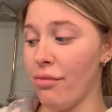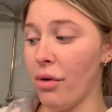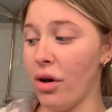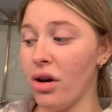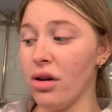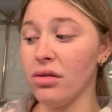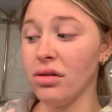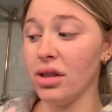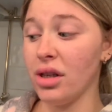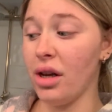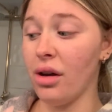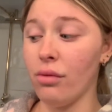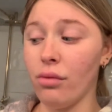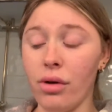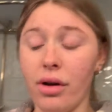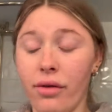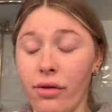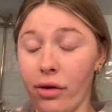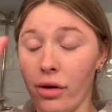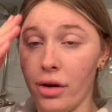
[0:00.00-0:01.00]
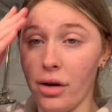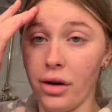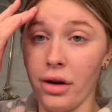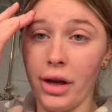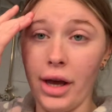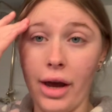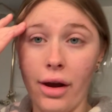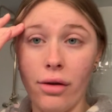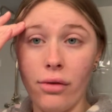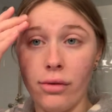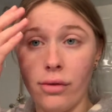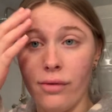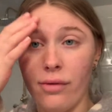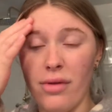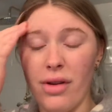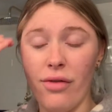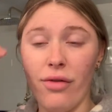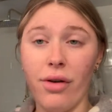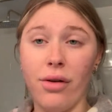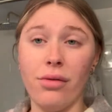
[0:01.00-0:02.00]
But I was like, whatever, I don't care
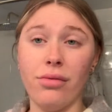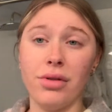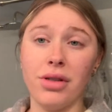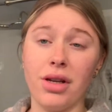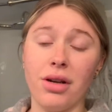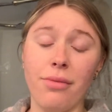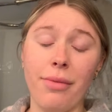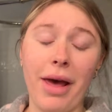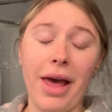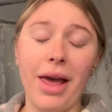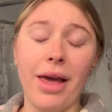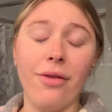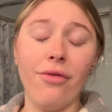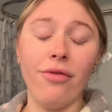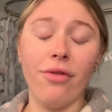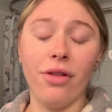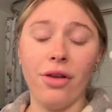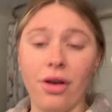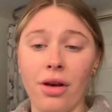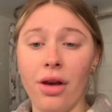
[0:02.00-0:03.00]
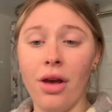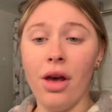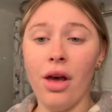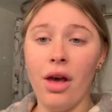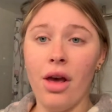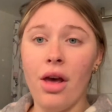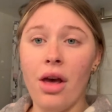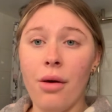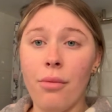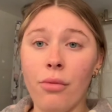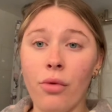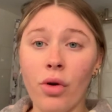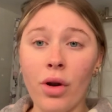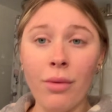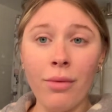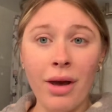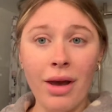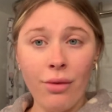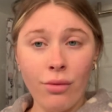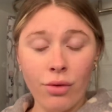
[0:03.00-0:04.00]
if I was gonna pay for the
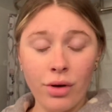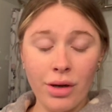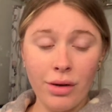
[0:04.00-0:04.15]
Molly-Mae one.